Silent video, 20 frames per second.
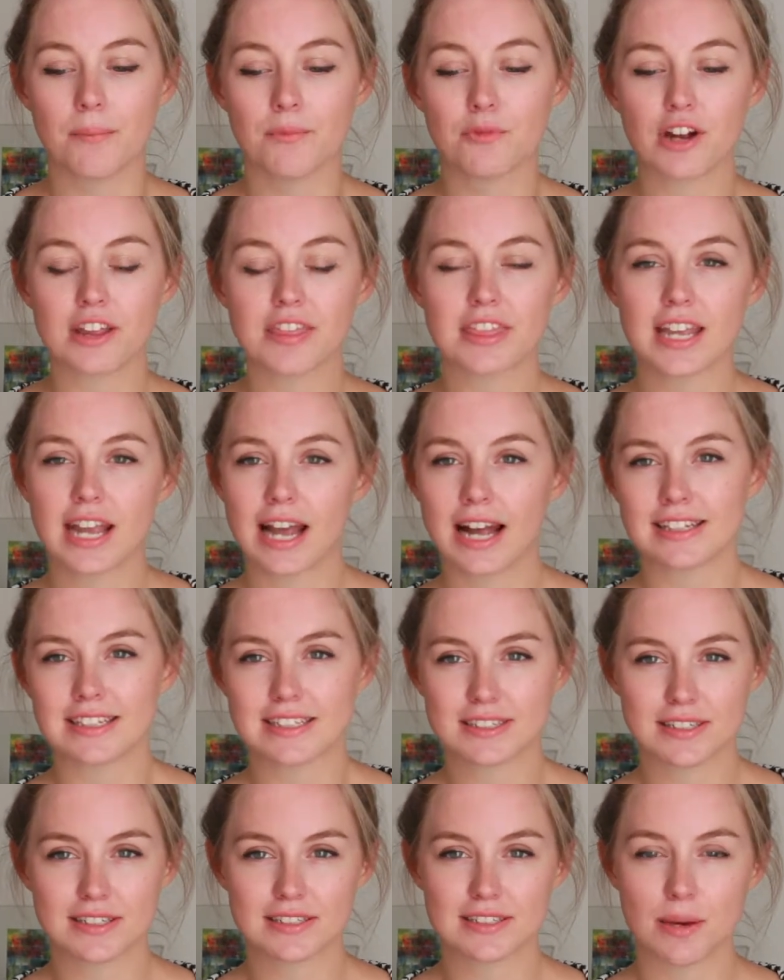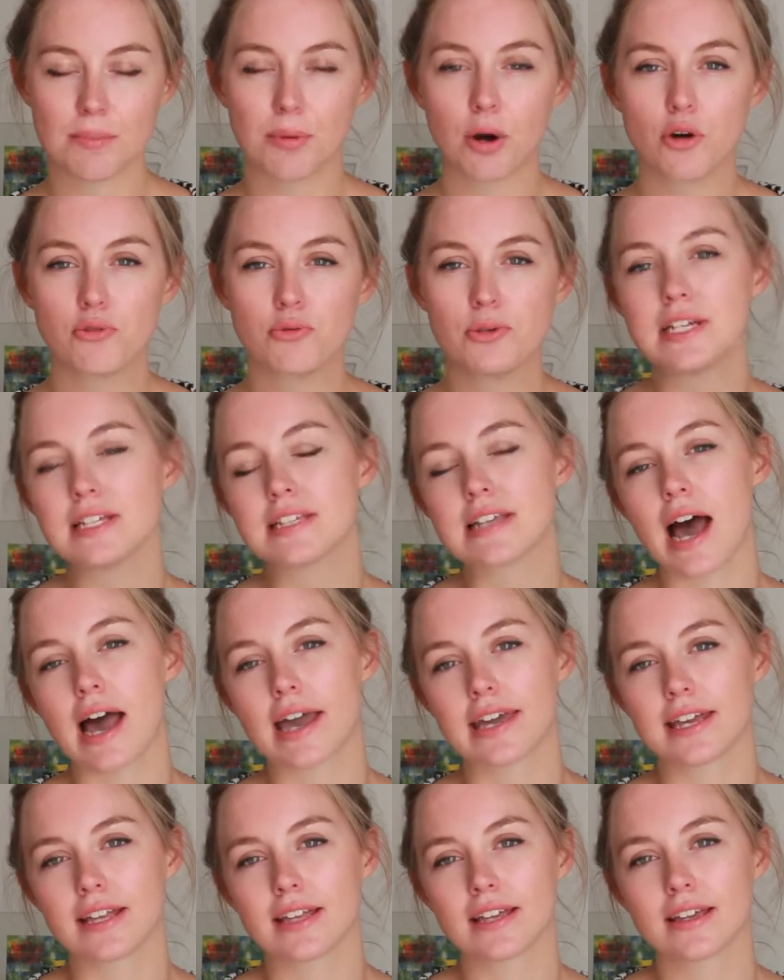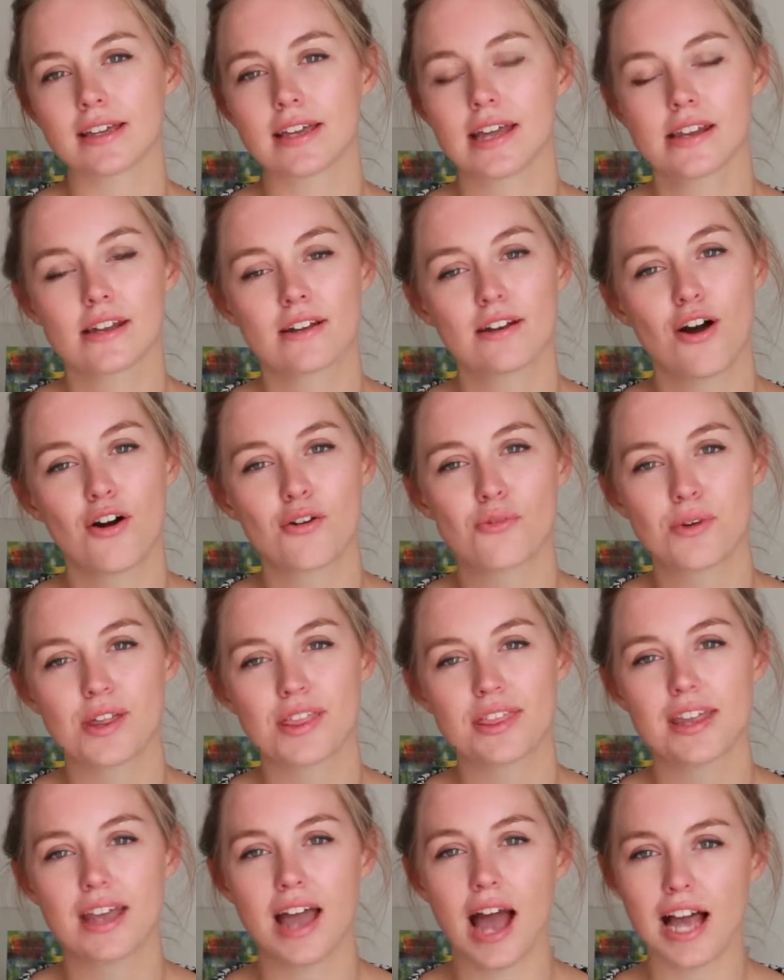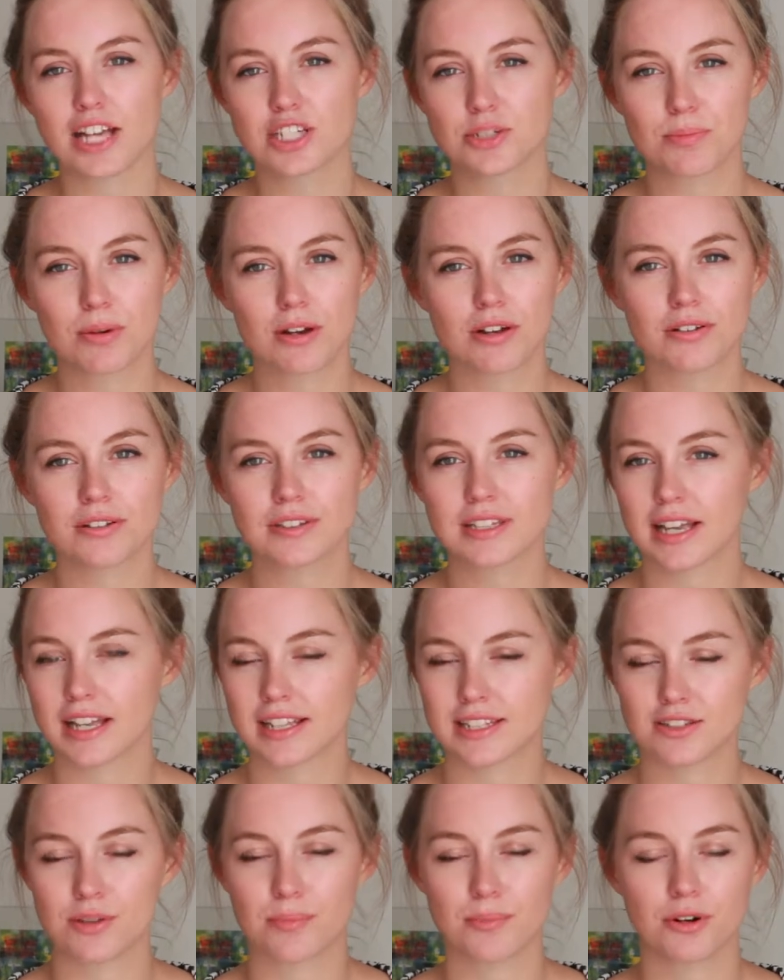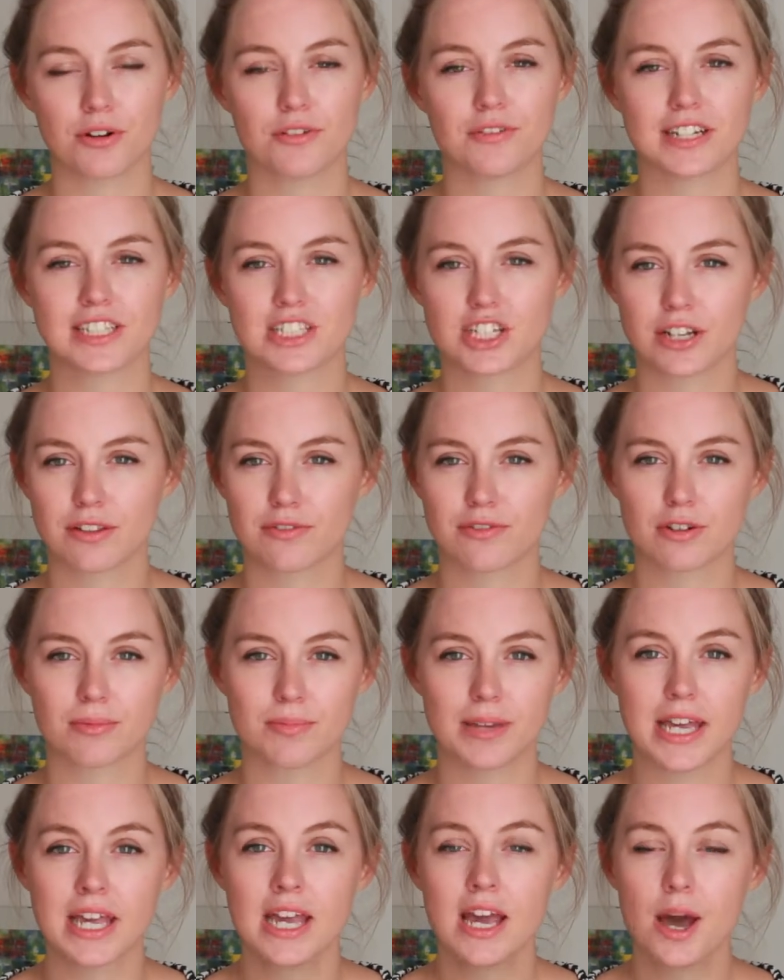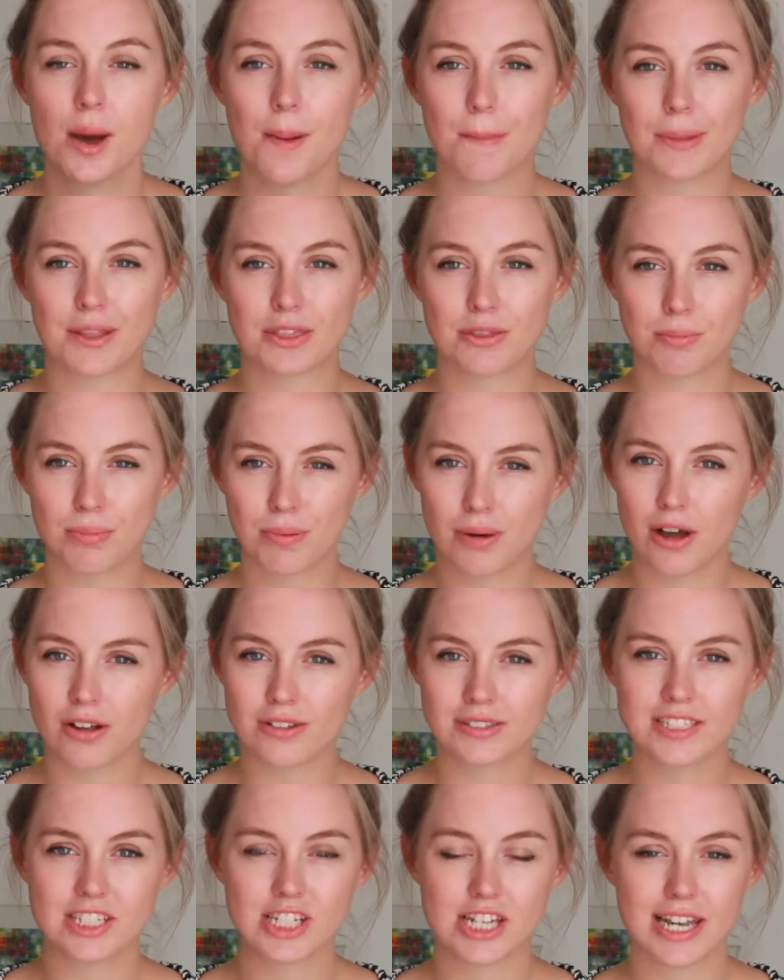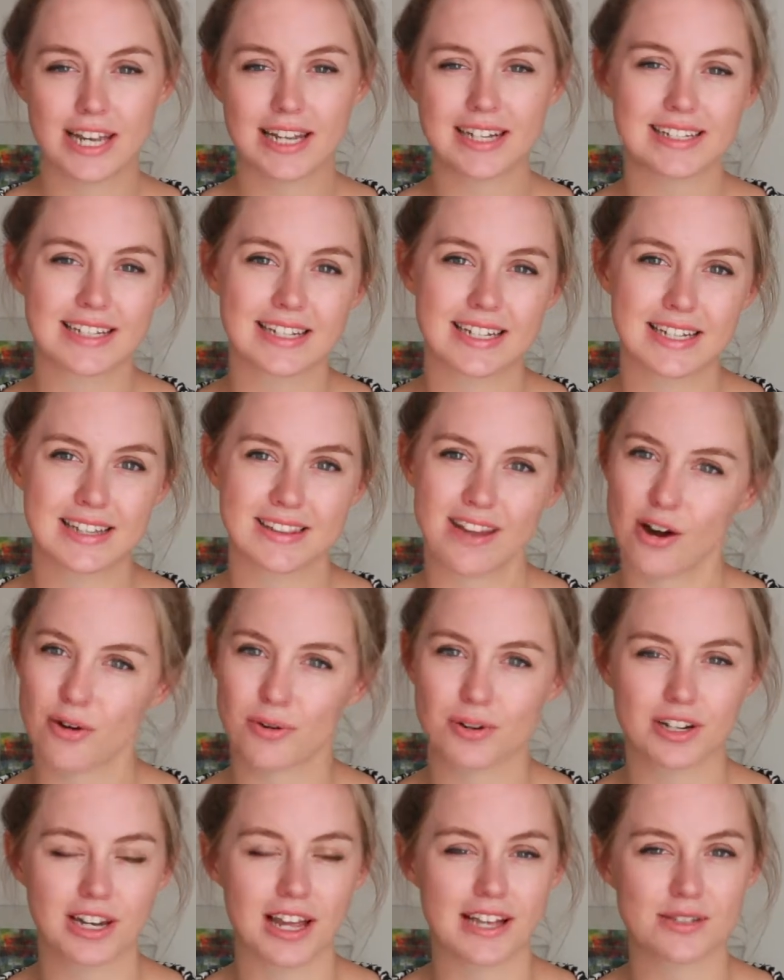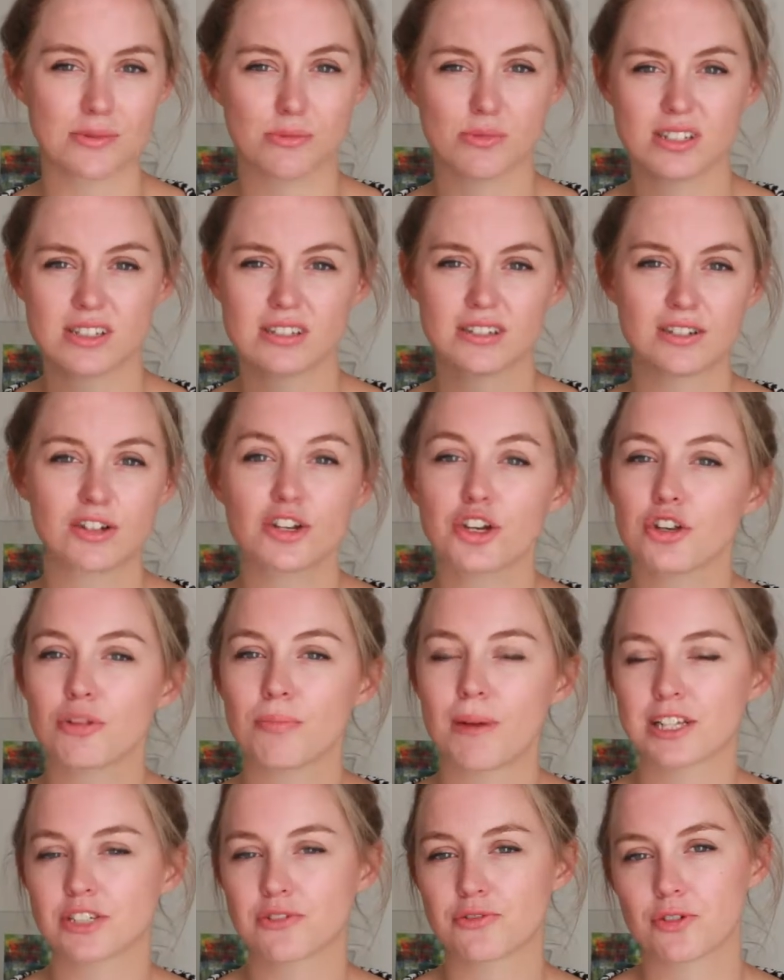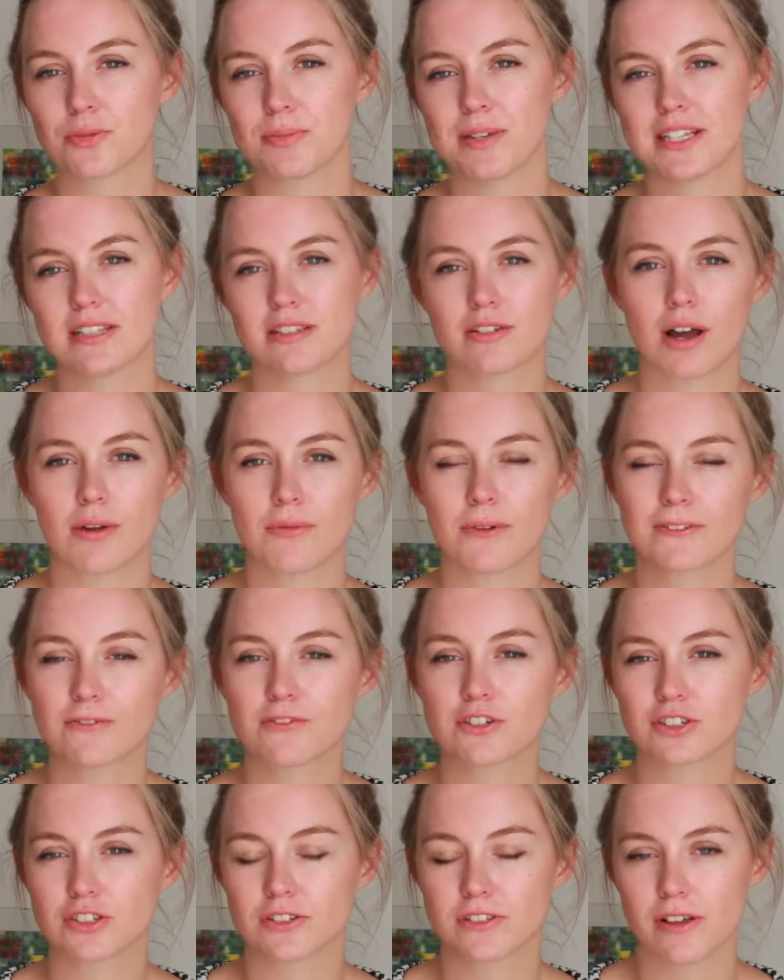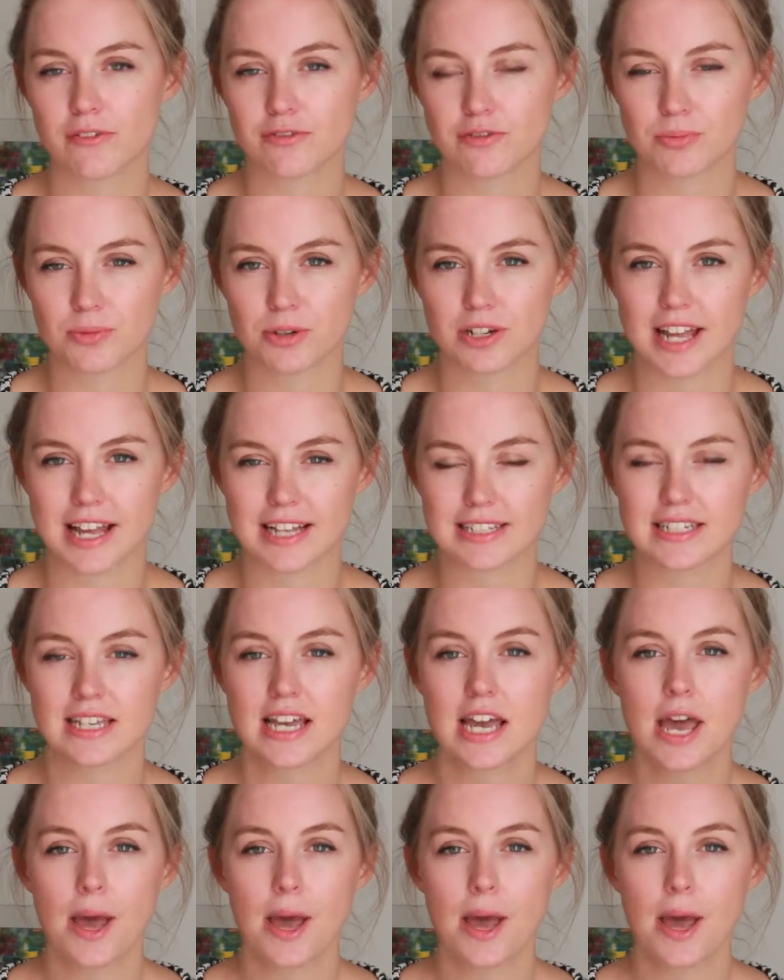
With the Anastasia Brow Wiz, I can get along with the ash blonde. It's the perfect shade for me, but the blonde shade in Hourglass wasn't a good match for me, so I went for the Soft Brunette